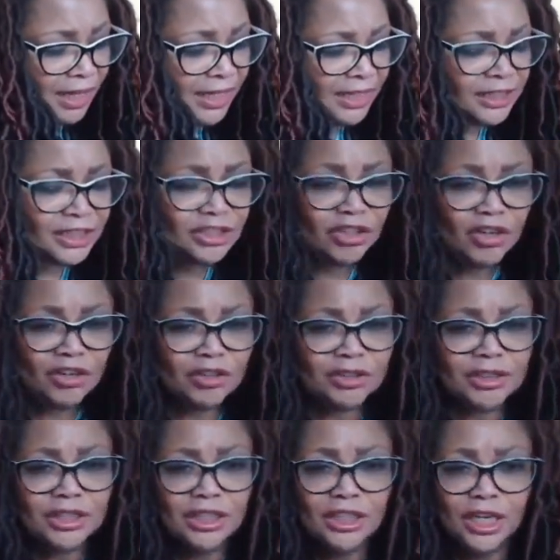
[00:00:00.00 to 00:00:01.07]
It's not,
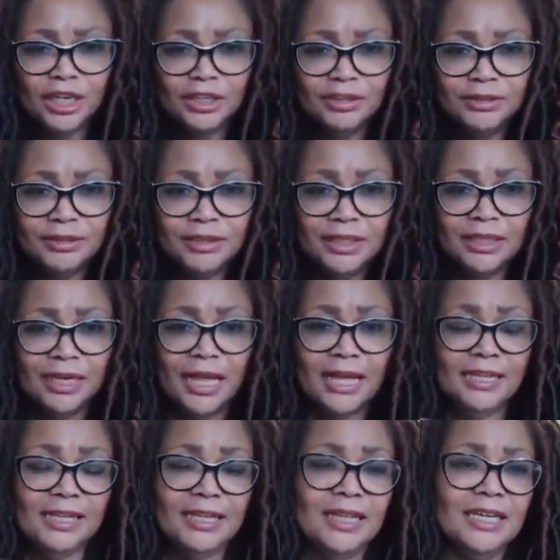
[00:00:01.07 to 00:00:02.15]
you know,
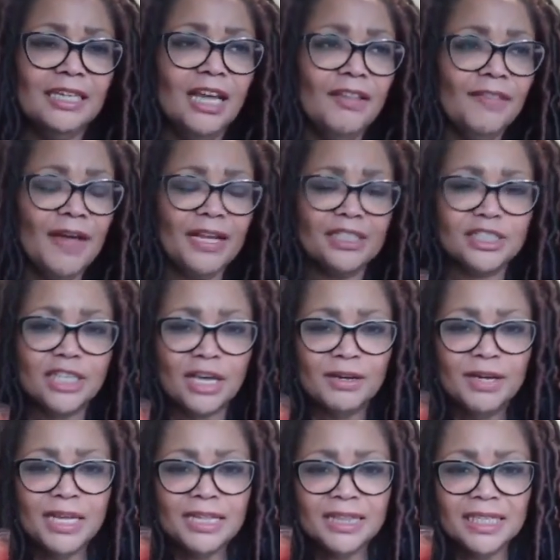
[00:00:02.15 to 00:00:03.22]
anything like that. So
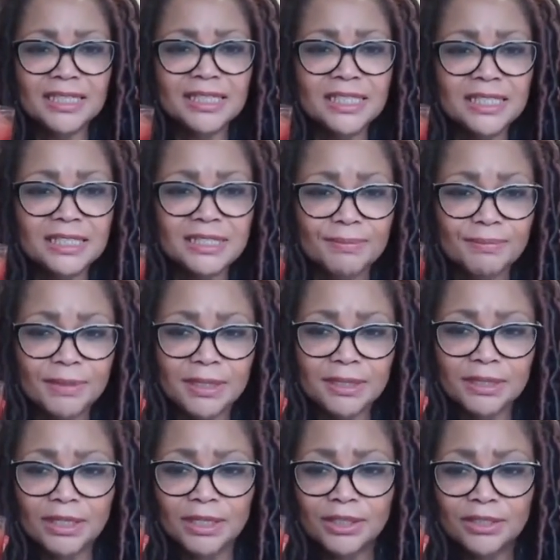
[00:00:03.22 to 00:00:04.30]
this is
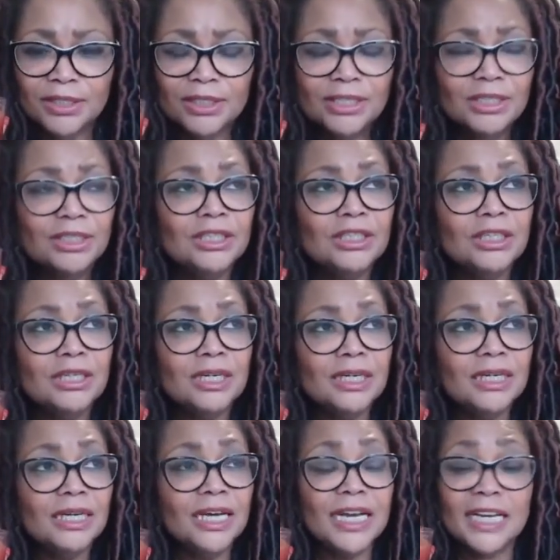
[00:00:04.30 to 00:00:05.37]
something that
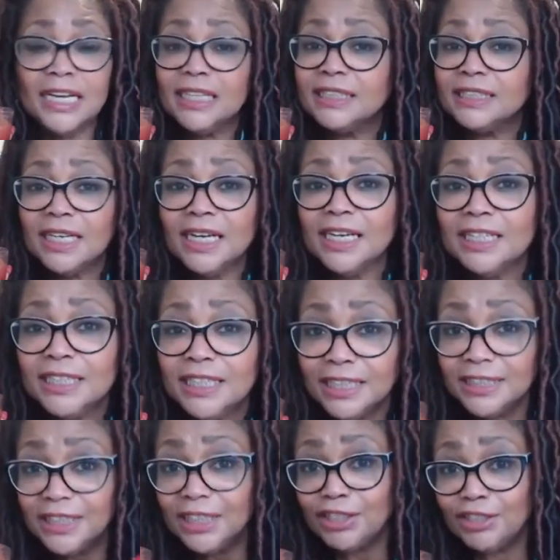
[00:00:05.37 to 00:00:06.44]
it
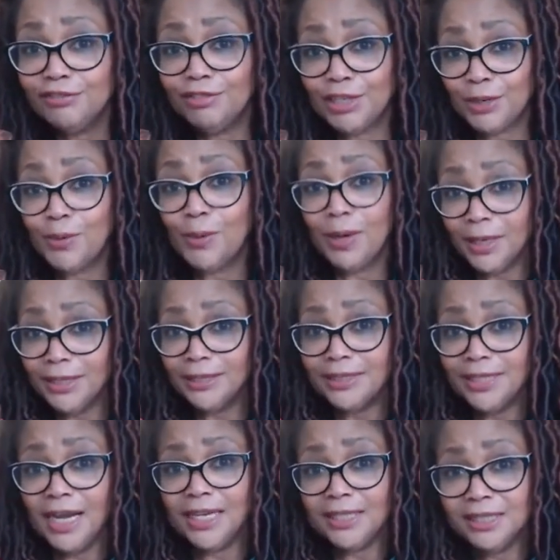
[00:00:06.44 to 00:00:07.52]
is a required
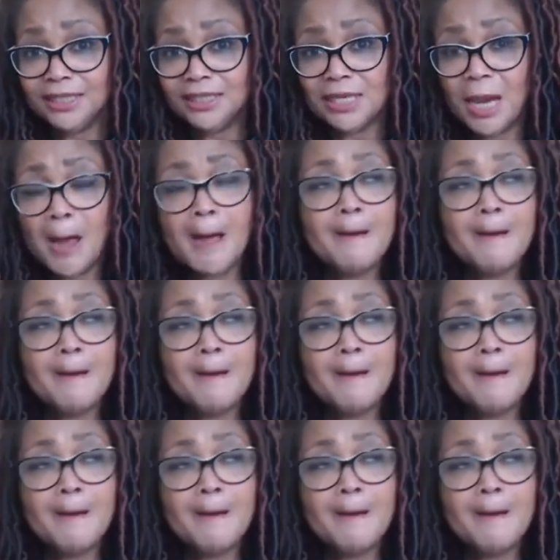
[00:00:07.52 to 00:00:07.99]
taste.